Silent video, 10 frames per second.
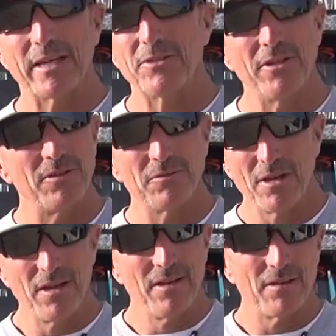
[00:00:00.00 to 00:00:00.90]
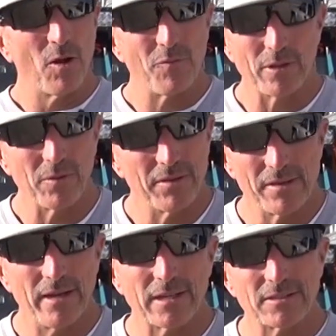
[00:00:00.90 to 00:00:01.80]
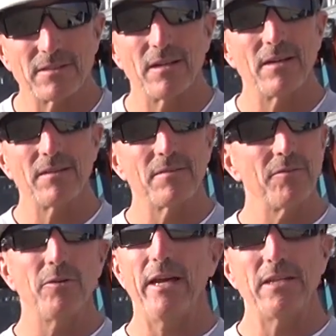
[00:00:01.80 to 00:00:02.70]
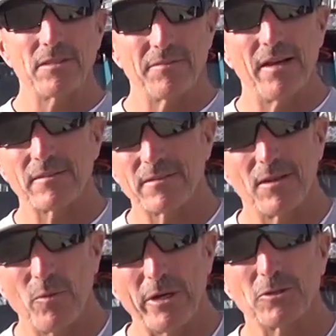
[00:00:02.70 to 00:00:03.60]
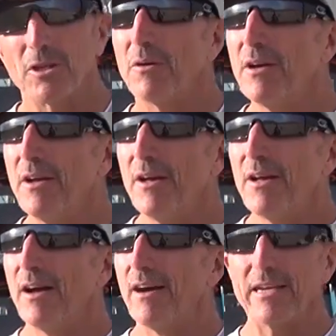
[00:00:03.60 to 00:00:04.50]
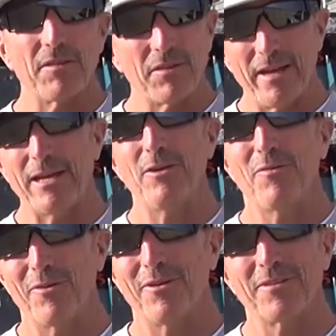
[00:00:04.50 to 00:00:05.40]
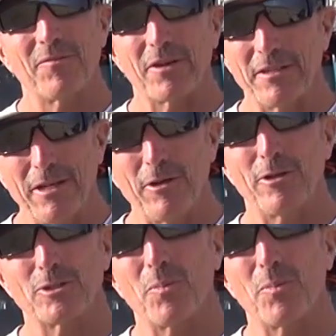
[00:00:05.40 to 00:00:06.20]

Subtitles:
get to you hopefully within the next few days, if not a week or so. Again, thank you for continuing to